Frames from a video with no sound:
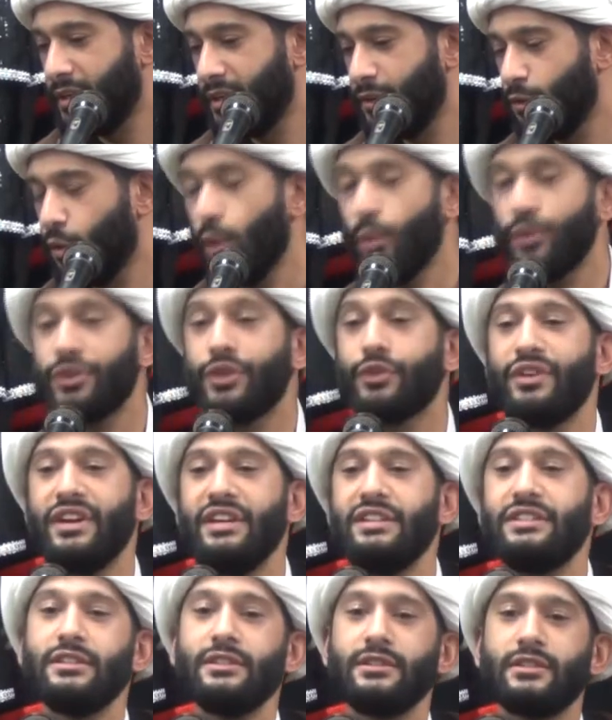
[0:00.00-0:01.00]
What were the
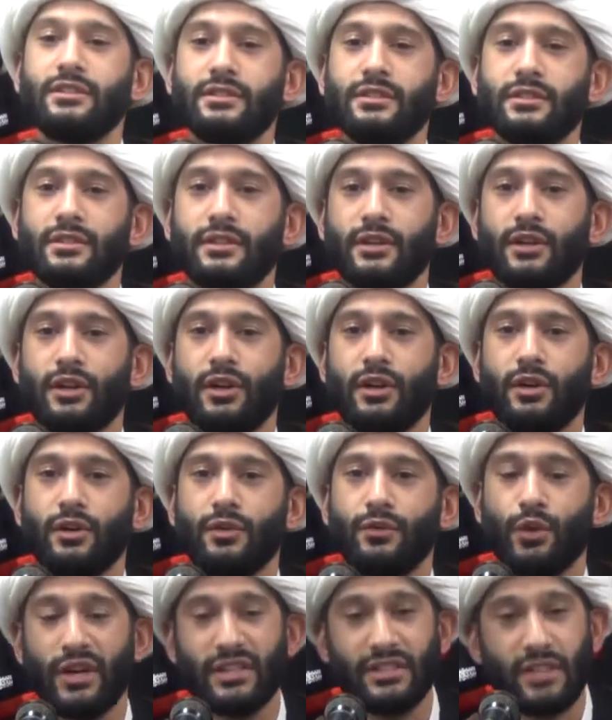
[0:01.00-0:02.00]
reasons?
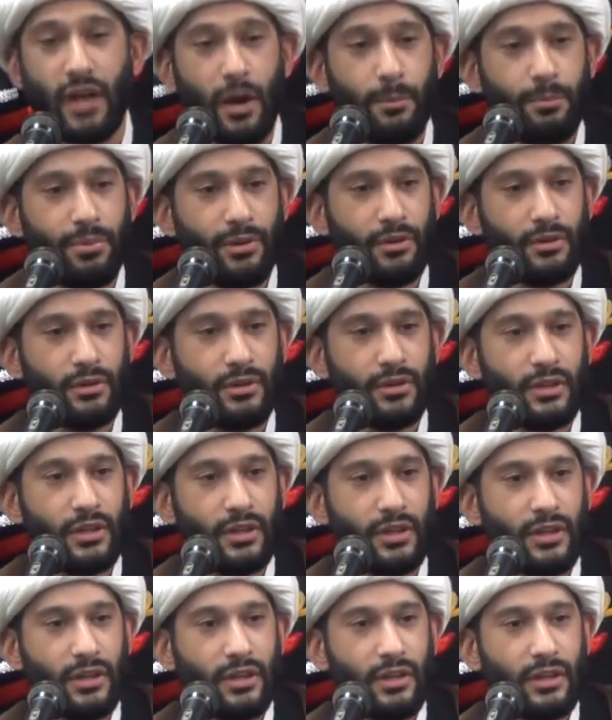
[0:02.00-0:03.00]
For example,
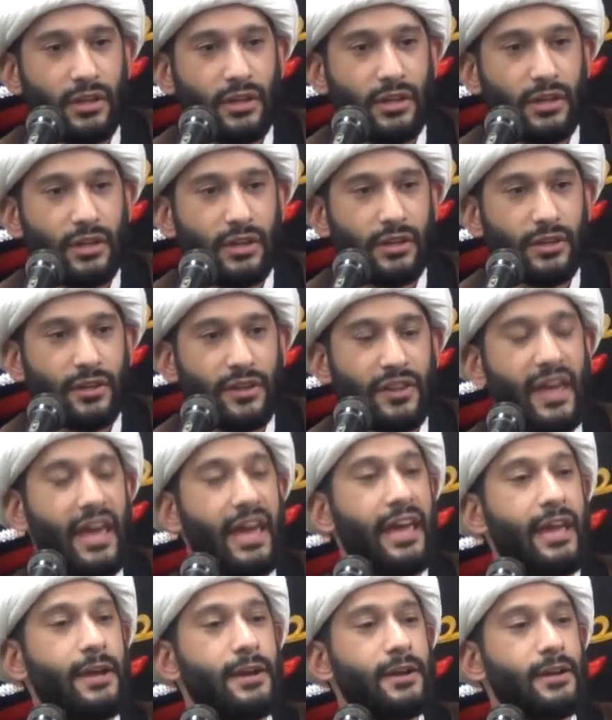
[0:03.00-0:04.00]

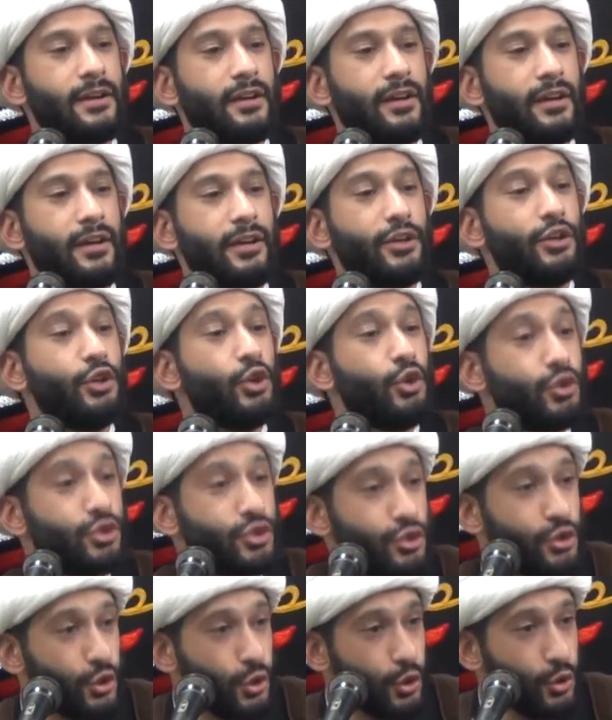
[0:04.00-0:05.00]
they
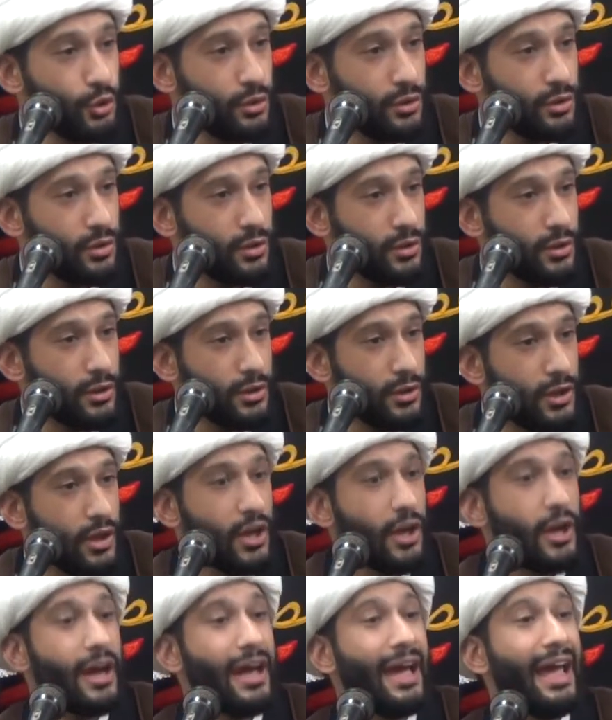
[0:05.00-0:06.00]
used to
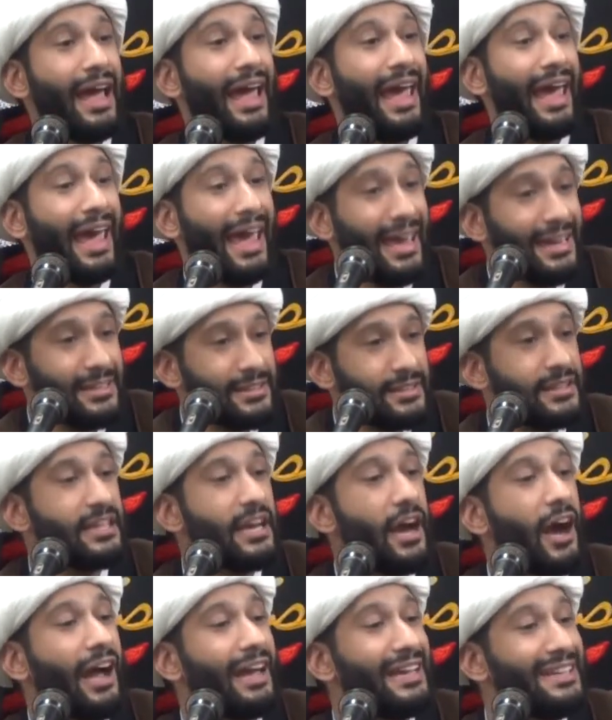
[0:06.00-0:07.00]
hate the
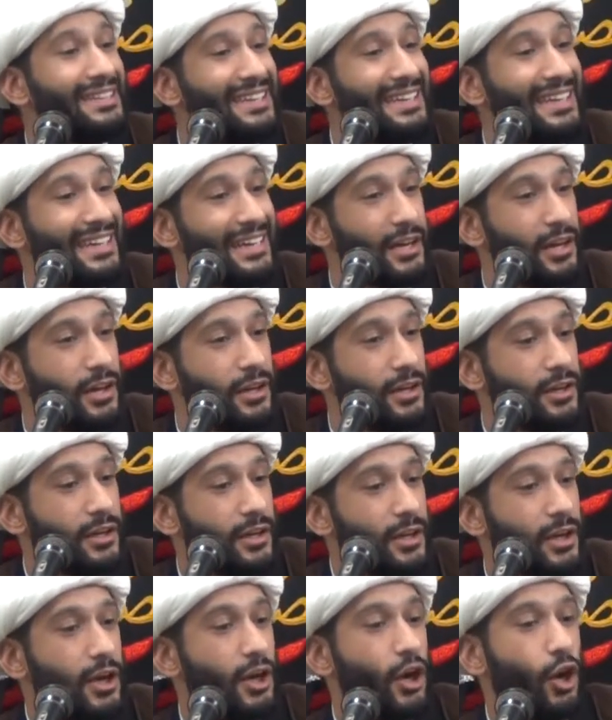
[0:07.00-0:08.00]
idea
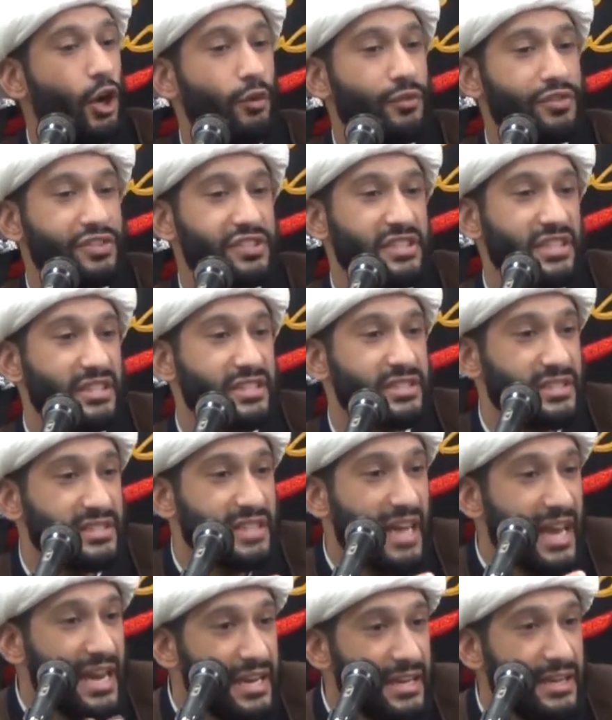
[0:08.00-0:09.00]
of
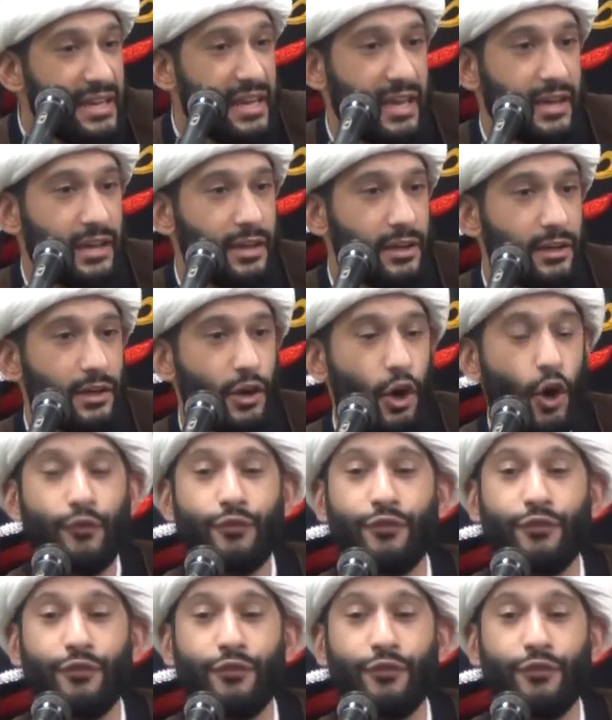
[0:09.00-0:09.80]
sustaining or